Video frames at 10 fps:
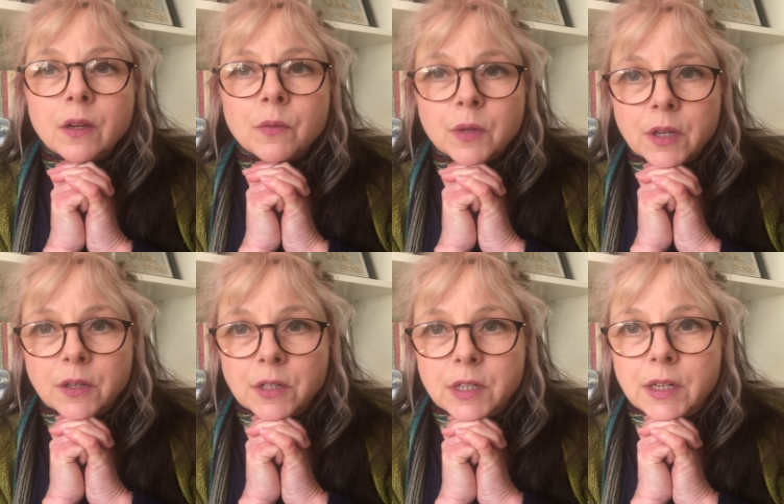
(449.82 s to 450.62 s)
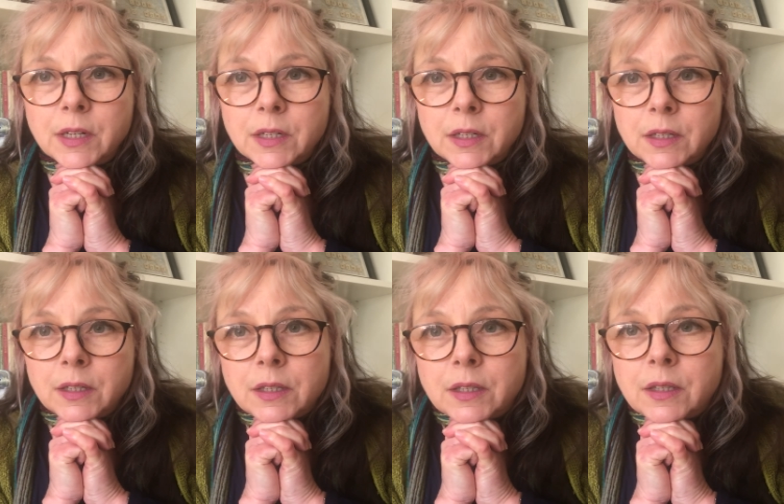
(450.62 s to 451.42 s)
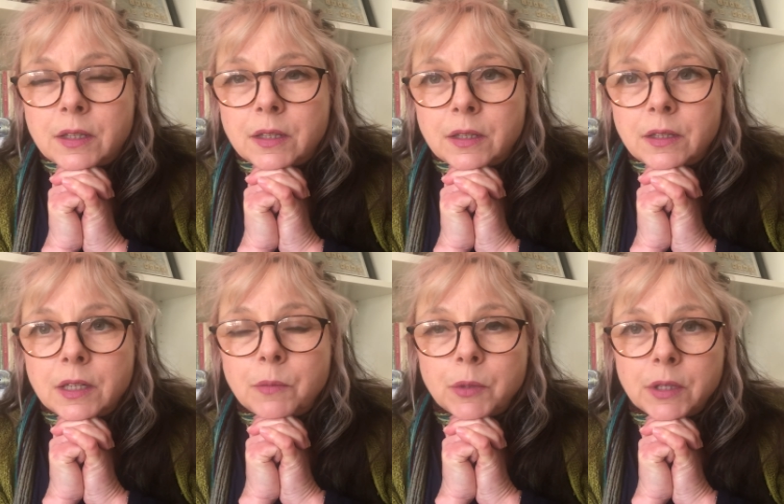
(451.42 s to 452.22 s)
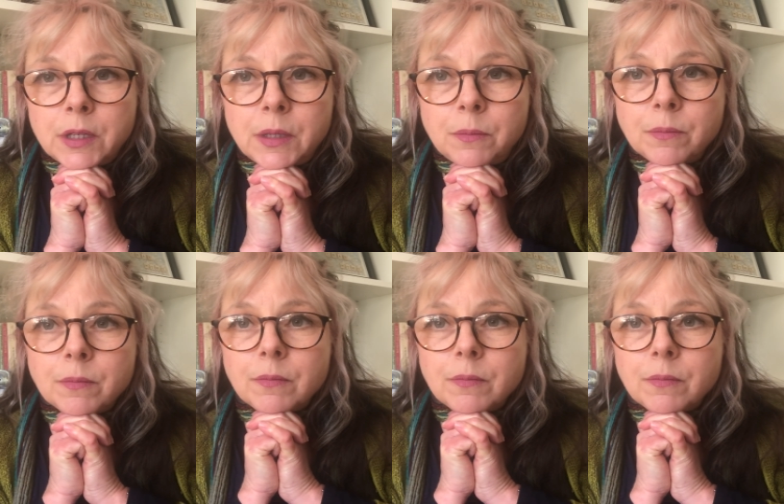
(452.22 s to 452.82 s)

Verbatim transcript: we're going to take deep breath in,